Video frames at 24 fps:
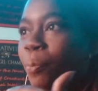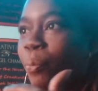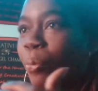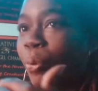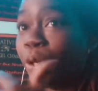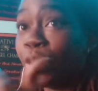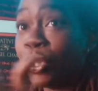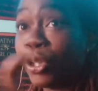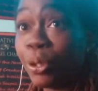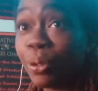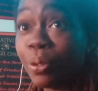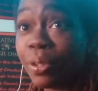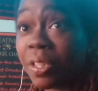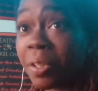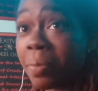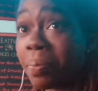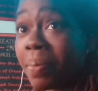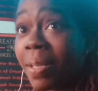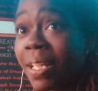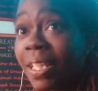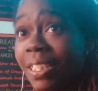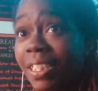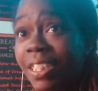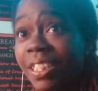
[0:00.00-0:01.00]
produce a
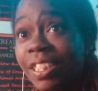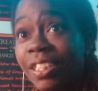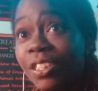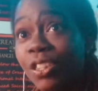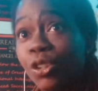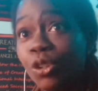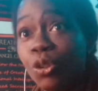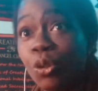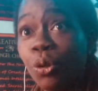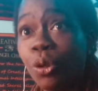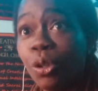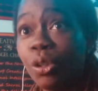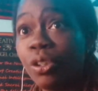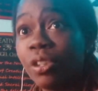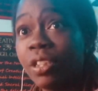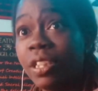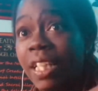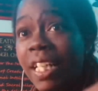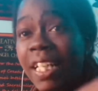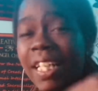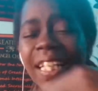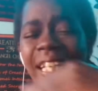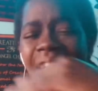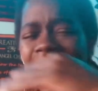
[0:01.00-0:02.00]
message or
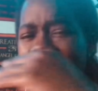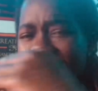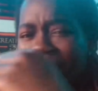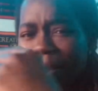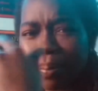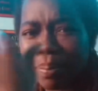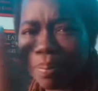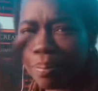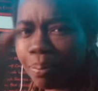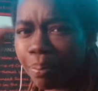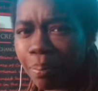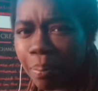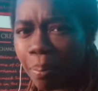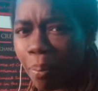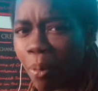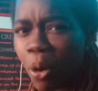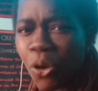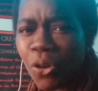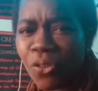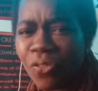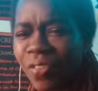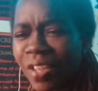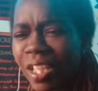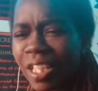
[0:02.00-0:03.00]
any kind of
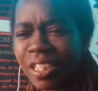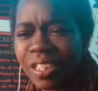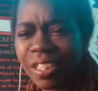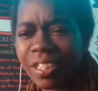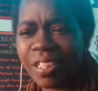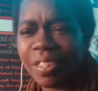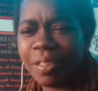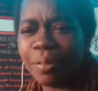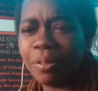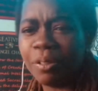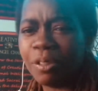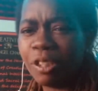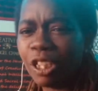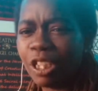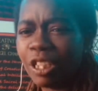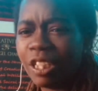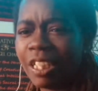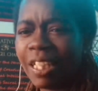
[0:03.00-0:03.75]
motivation,